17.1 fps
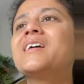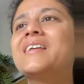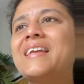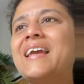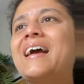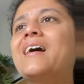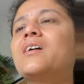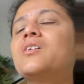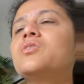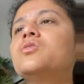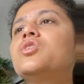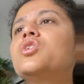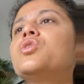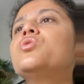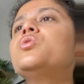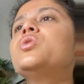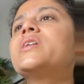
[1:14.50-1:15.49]
Yeah, the
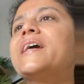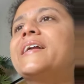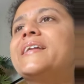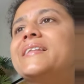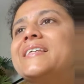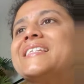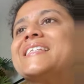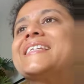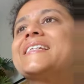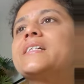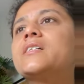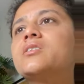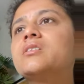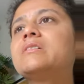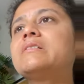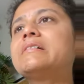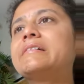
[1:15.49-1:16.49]
root and the
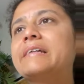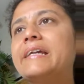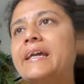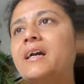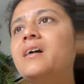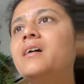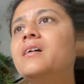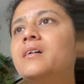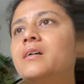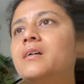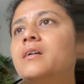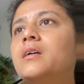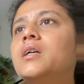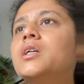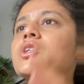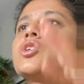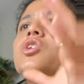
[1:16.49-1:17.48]
sacral area.
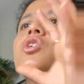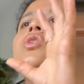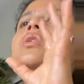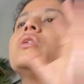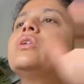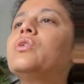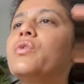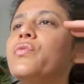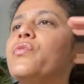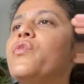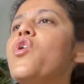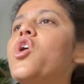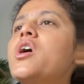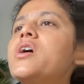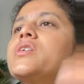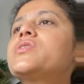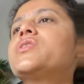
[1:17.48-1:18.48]
So you're
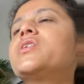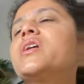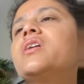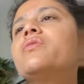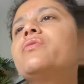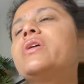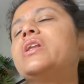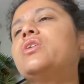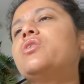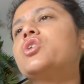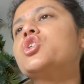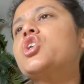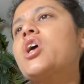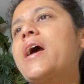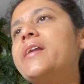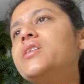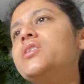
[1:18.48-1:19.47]
focusing when you're
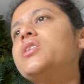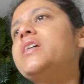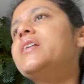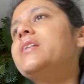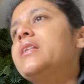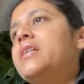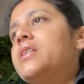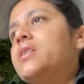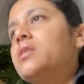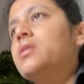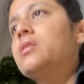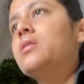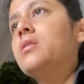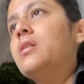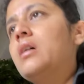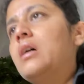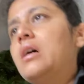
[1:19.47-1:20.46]
chanting this
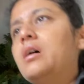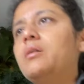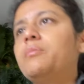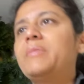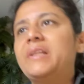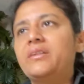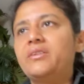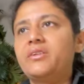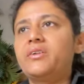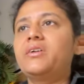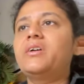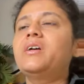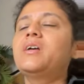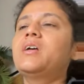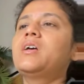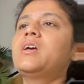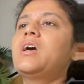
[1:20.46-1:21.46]
mantra.
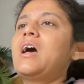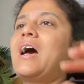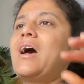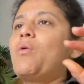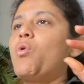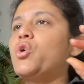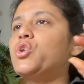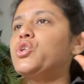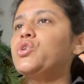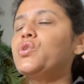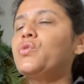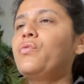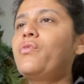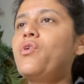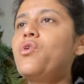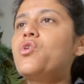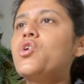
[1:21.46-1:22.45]
I want you to
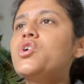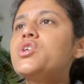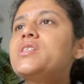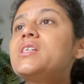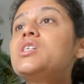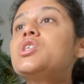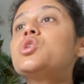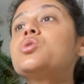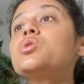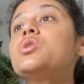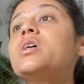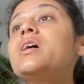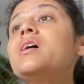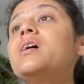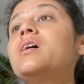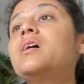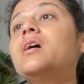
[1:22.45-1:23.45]
focus into the
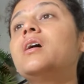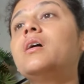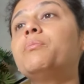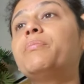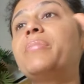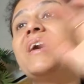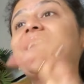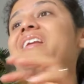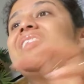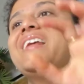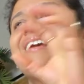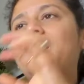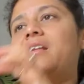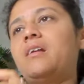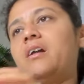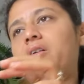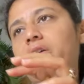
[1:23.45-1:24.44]
perineal
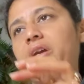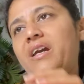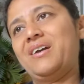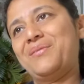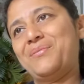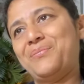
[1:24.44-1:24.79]
area.